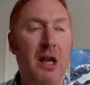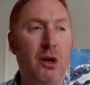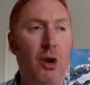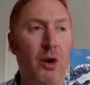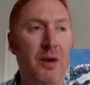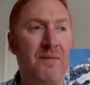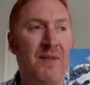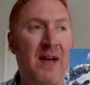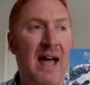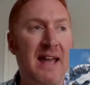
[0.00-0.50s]

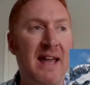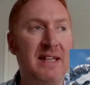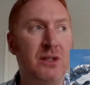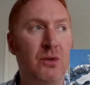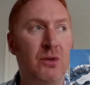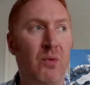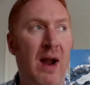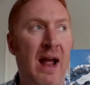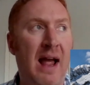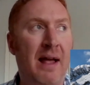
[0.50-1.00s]
lot of that is
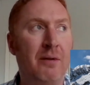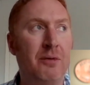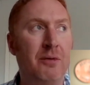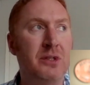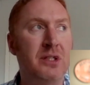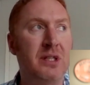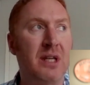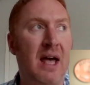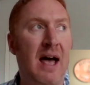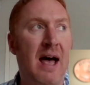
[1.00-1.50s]

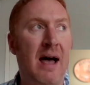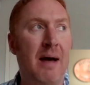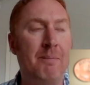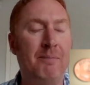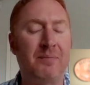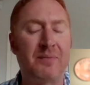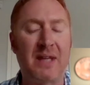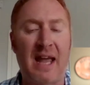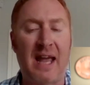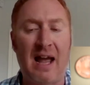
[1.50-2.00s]
around
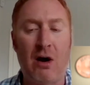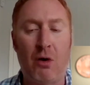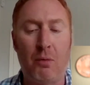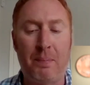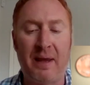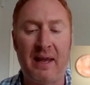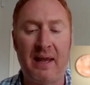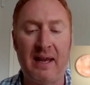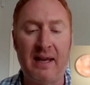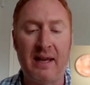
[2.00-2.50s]

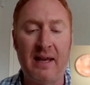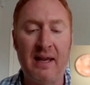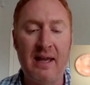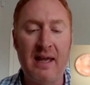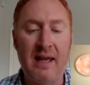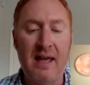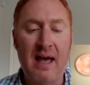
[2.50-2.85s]
helping